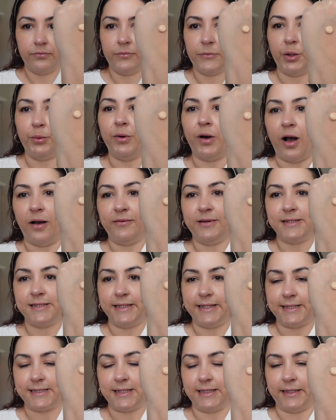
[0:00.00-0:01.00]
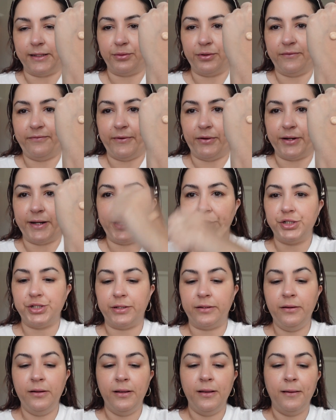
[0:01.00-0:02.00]
Well, obviously it's a liquid
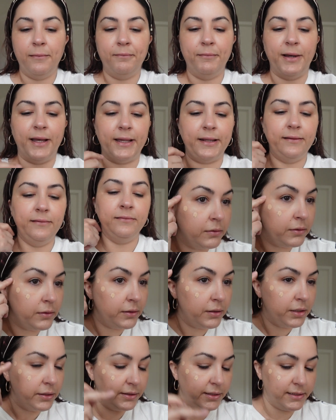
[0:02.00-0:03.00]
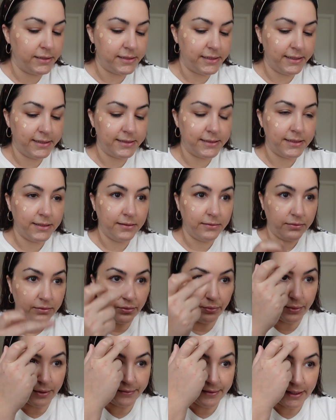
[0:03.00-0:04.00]
foundation, but this is the
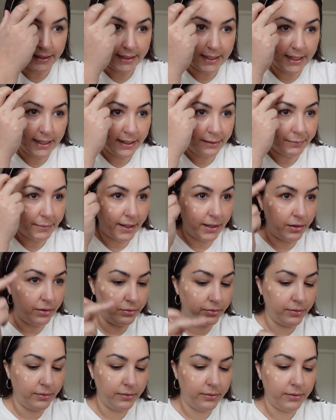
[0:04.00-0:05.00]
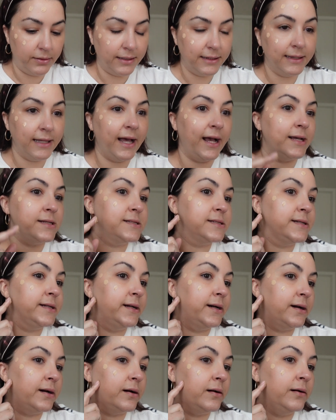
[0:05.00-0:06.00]
one that came out last
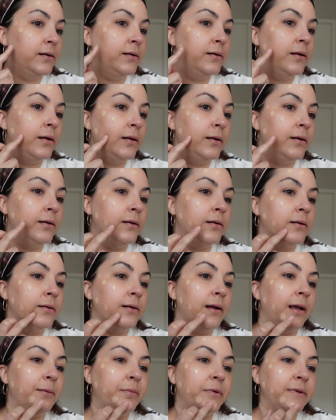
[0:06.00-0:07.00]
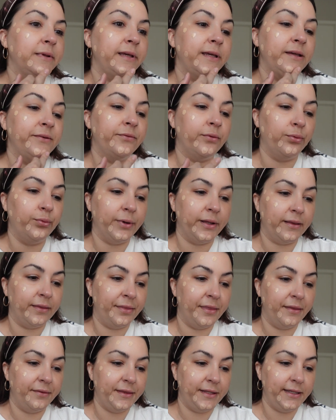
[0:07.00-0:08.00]
year, I believe, with
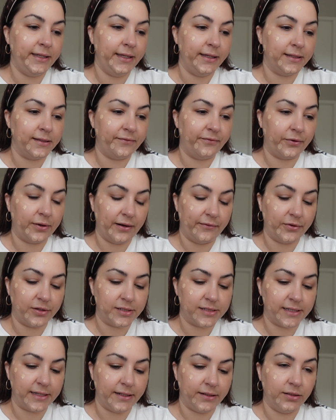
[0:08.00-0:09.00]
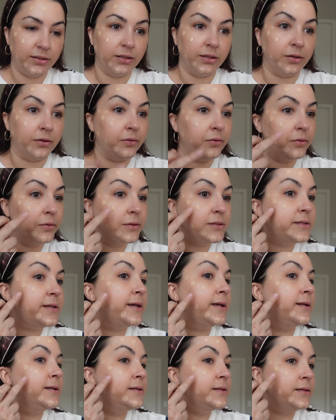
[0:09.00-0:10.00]
the Forever Skin Glow
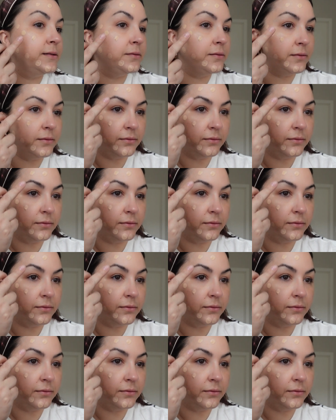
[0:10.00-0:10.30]
tint.